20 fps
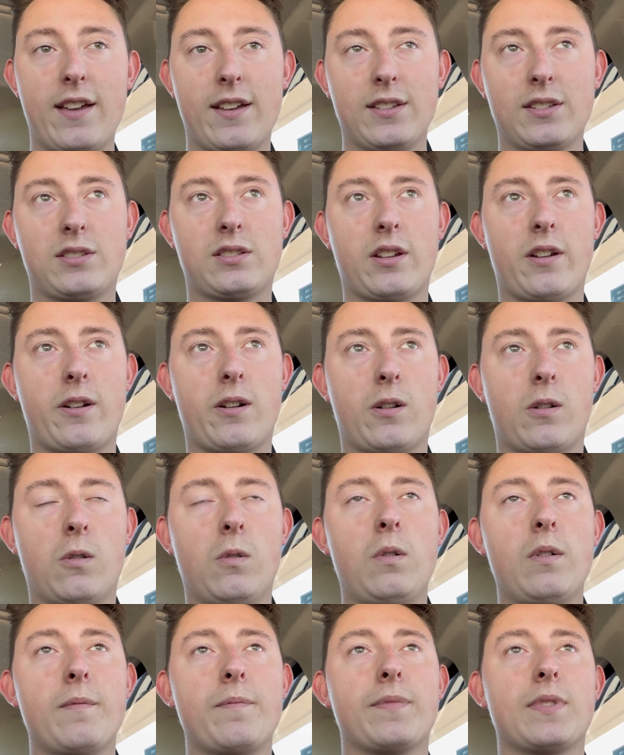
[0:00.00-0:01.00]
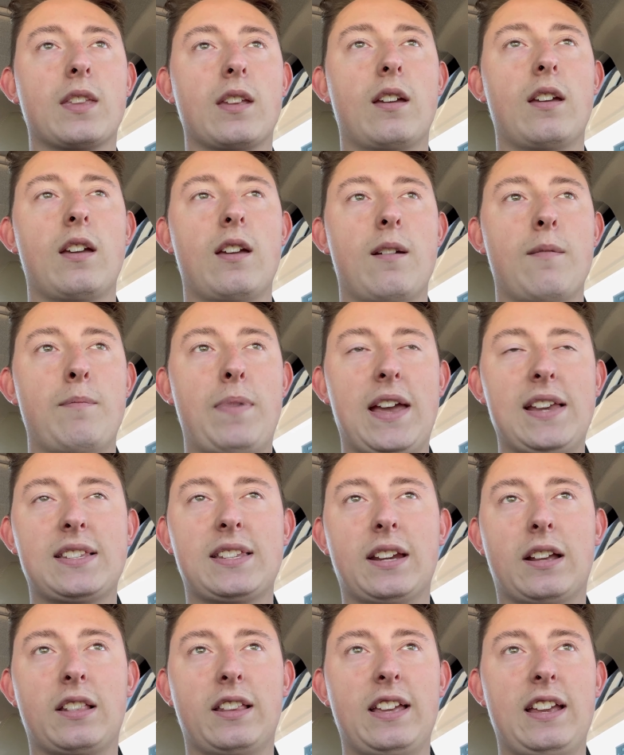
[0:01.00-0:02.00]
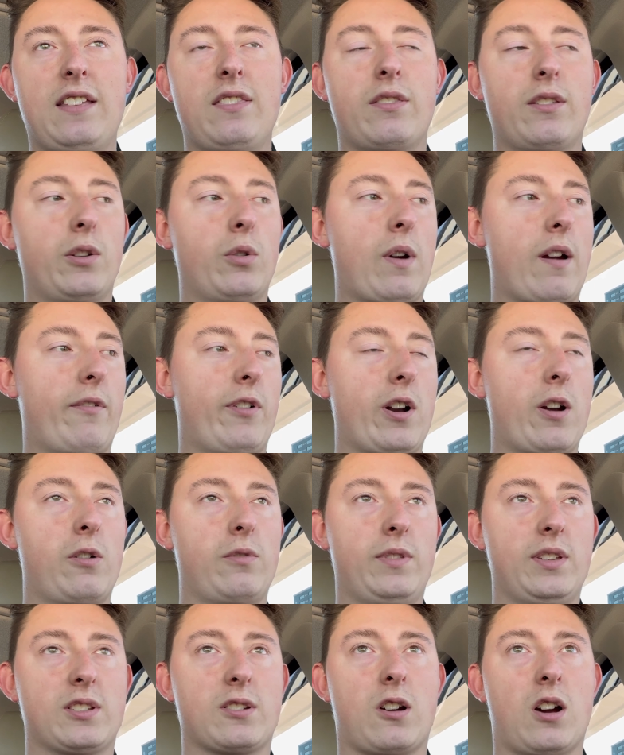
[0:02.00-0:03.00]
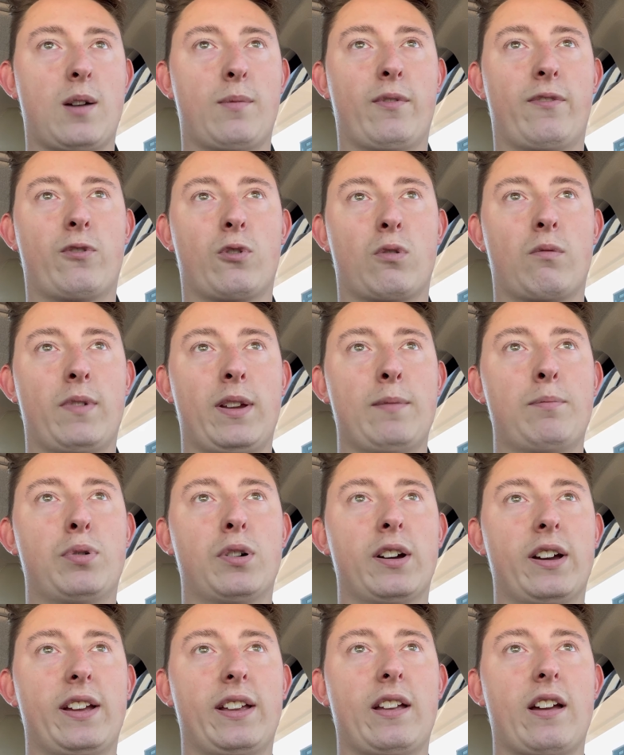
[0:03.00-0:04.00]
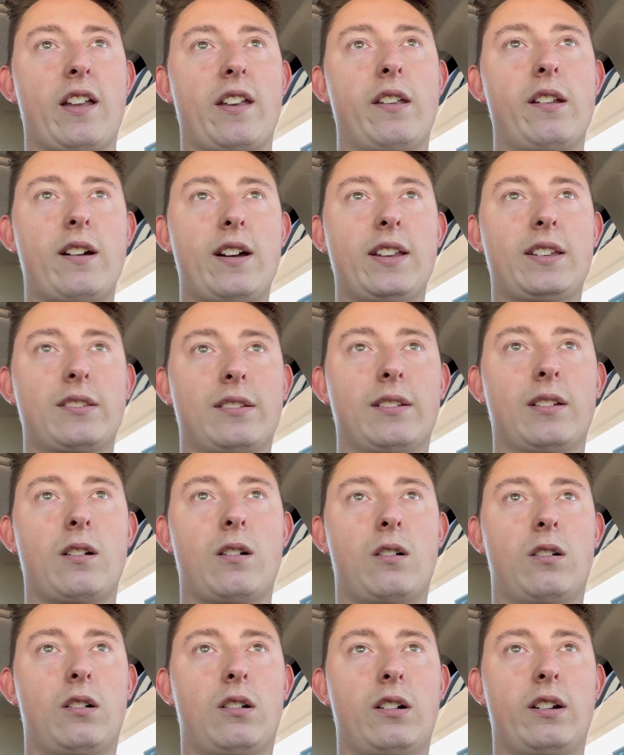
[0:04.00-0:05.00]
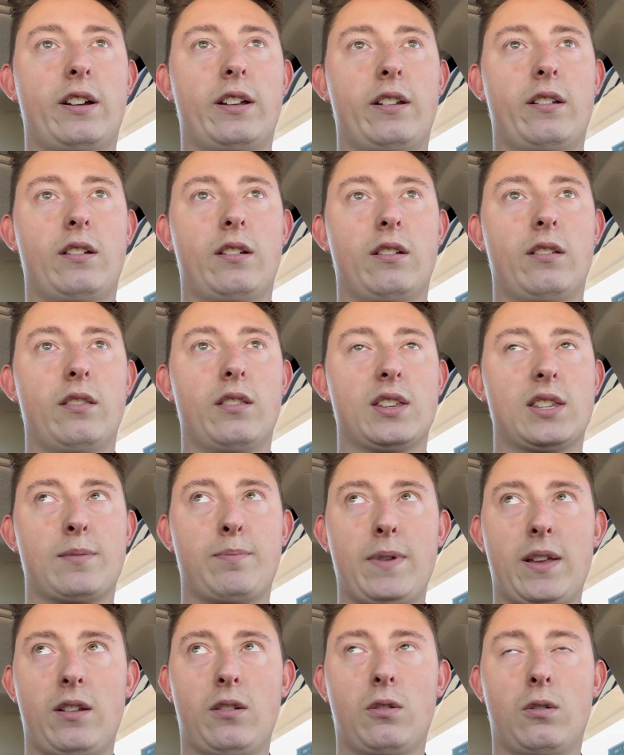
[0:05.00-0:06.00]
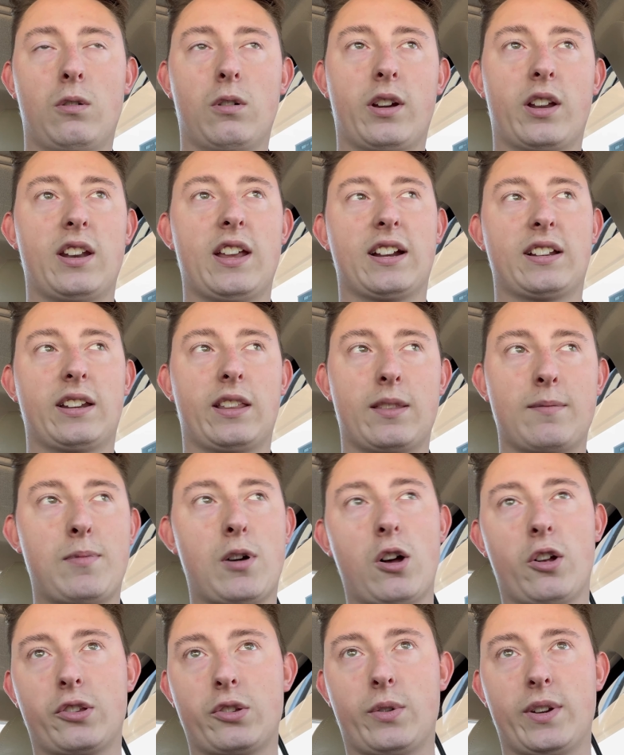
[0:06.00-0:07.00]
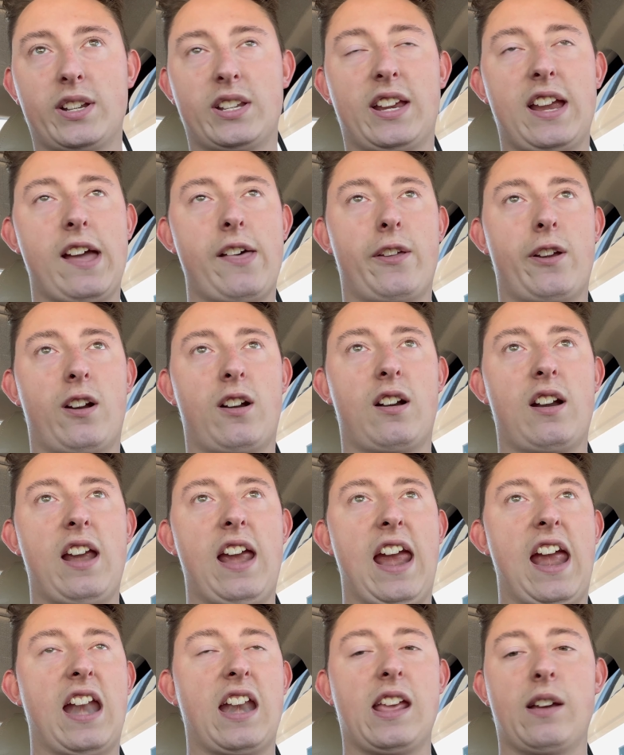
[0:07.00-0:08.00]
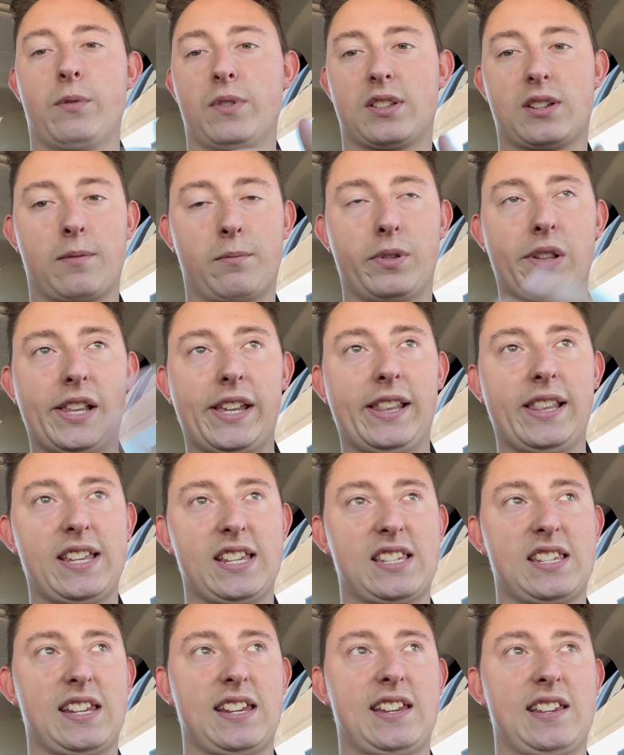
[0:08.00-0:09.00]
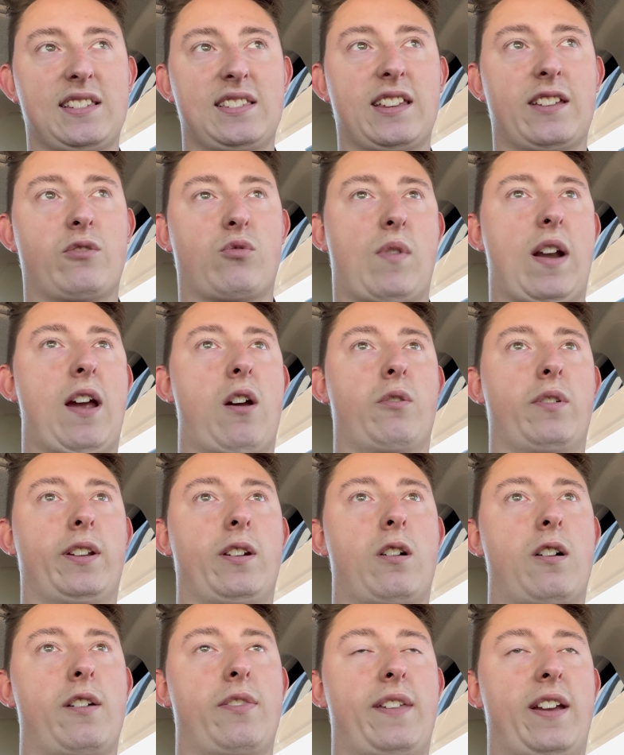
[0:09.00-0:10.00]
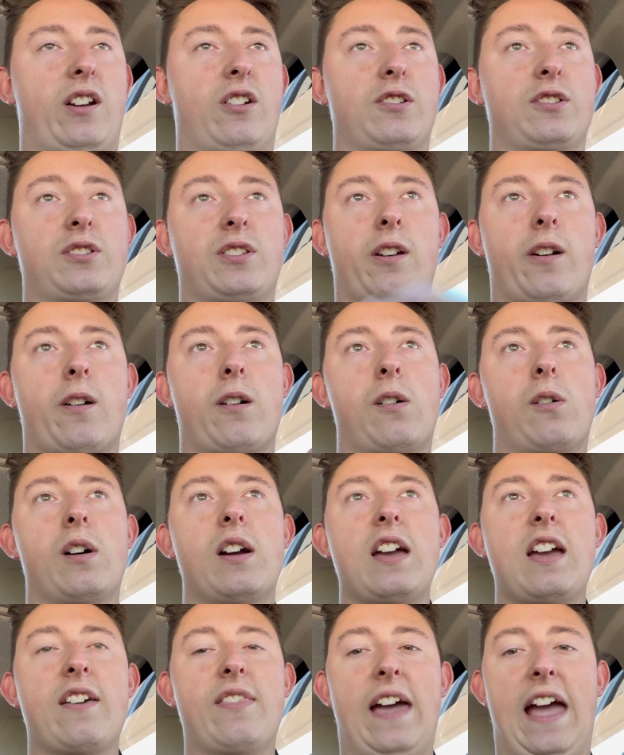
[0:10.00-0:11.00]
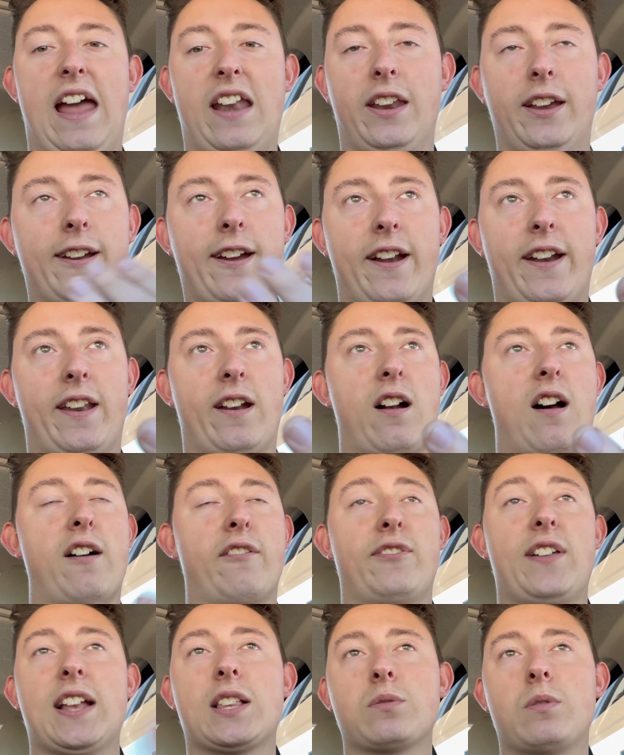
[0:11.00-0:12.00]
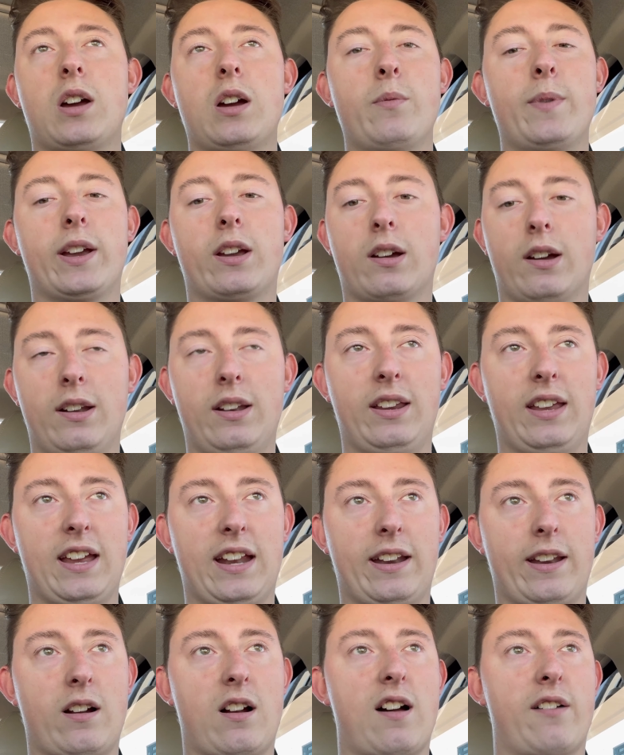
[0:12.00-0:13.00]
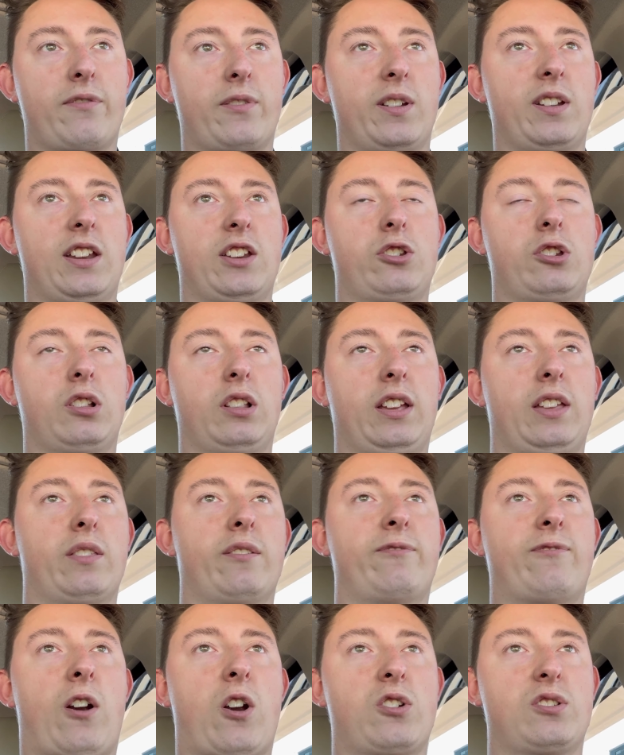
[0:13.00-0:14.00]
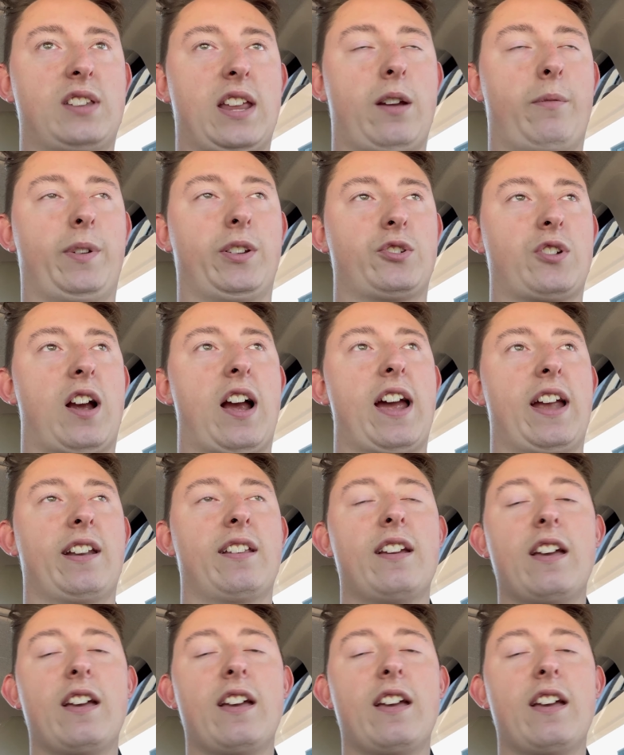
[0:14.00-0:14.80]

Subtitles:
So basically, whoever owned this car before me put a nut on the spindle connecting the ball joint together, and it was completely seized and rounded on there. So they had to cut it off. That's why we couldn't get it off initially the first day we tried.